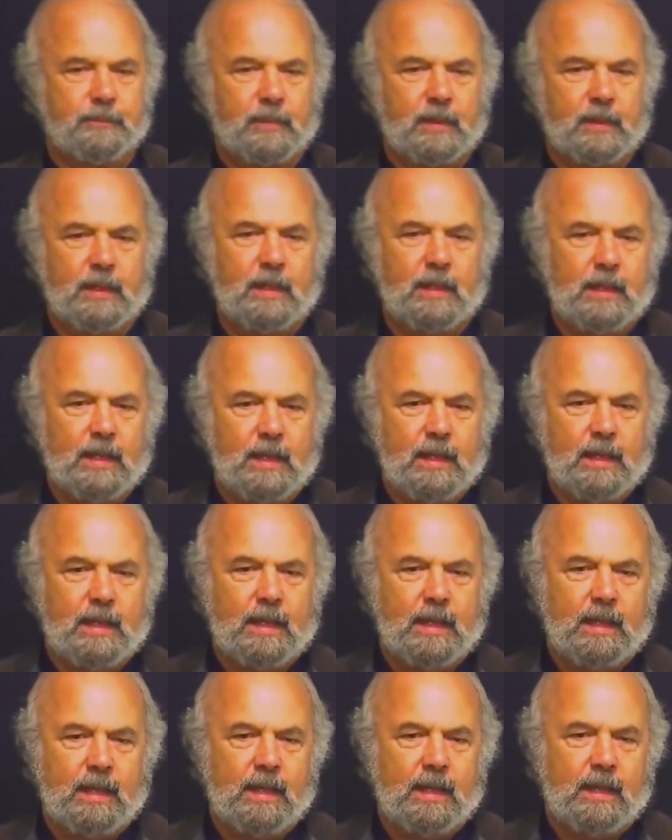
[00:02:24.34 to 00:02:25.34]

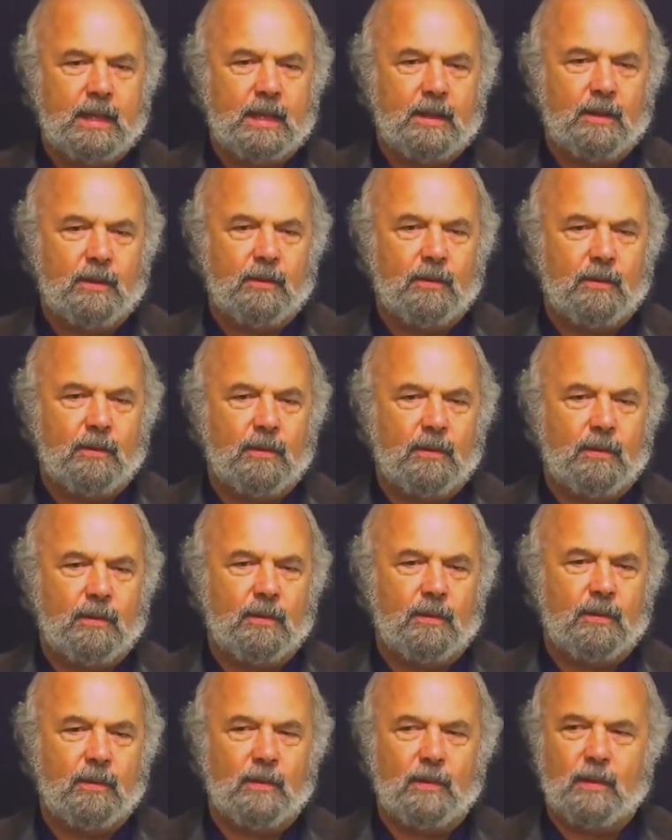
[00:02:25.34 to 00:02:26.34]

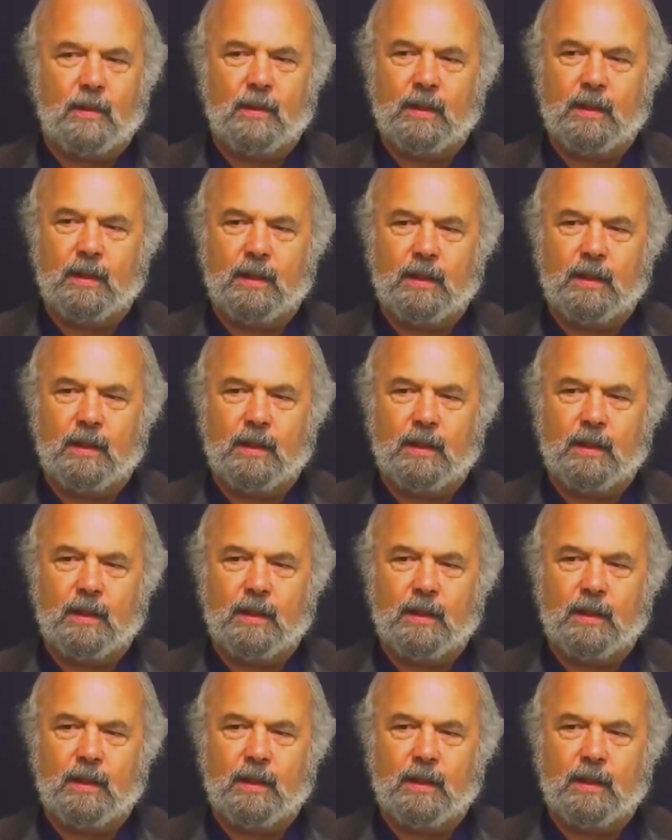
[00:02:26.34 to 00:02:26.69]
(silence)